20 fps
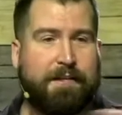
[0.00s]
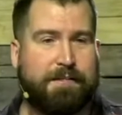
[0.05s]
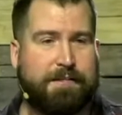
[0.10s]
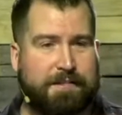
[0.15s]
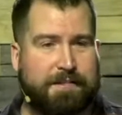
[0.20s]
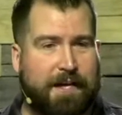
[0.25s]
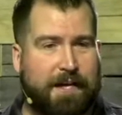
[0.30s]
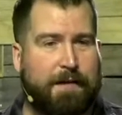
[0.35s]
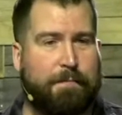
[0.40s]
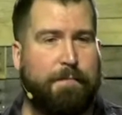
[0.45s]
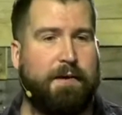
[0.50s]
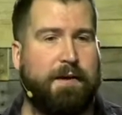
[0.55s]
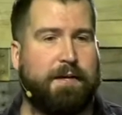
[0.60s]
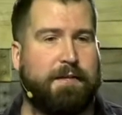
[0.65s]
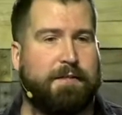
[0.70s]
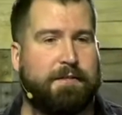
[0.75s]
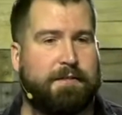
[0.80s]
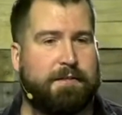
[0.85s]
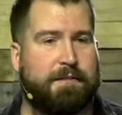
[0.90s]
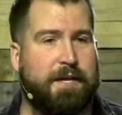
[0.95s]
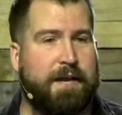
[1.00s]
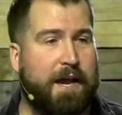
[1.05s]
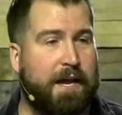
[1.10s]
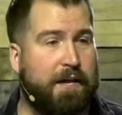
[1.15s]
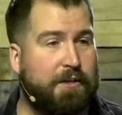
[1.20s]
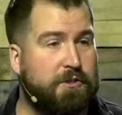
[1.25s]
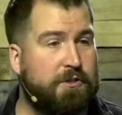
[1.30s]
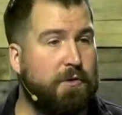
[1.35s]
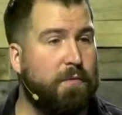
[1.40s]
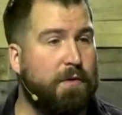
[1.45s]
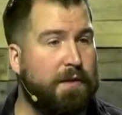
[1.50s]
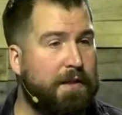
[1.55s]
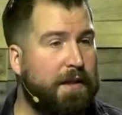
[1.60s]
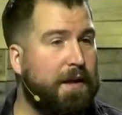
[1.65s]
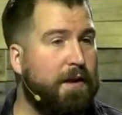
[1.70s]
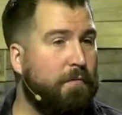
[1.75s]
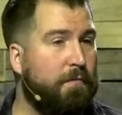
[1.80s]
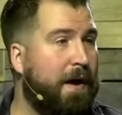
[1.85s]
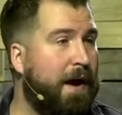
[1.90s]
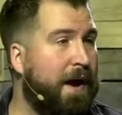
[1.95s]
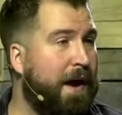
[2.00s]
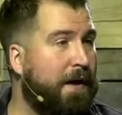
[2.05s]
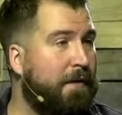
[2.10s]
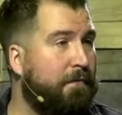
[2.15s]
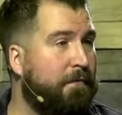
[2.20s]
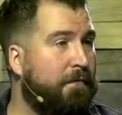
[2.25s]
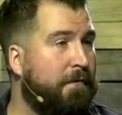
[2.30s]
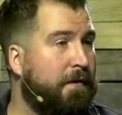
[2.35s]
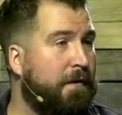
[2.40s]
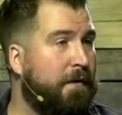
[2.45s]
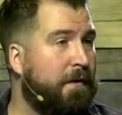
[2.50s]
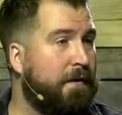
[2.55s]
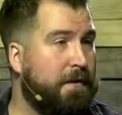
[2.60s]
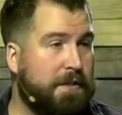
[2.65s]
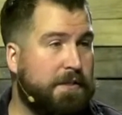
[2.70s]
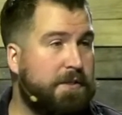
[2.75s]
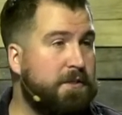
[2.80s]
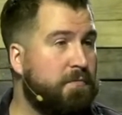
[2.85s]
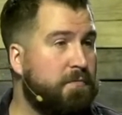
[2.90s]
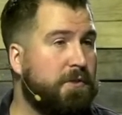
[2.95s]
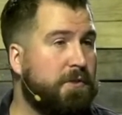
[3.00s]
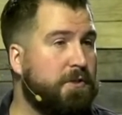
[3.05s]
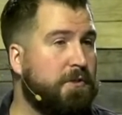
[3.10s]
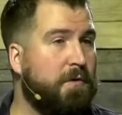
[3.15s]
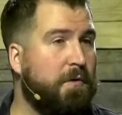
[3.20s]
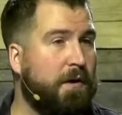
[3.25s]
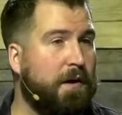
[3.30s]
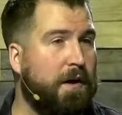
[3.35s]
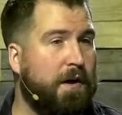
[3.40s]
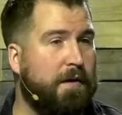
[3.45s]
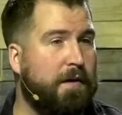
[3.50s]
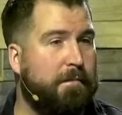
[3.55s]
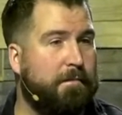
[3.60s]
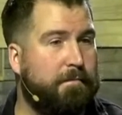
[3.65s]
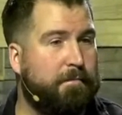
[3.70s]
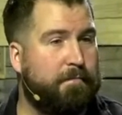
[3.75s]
to take place. And so when they arrive, this is what's going on.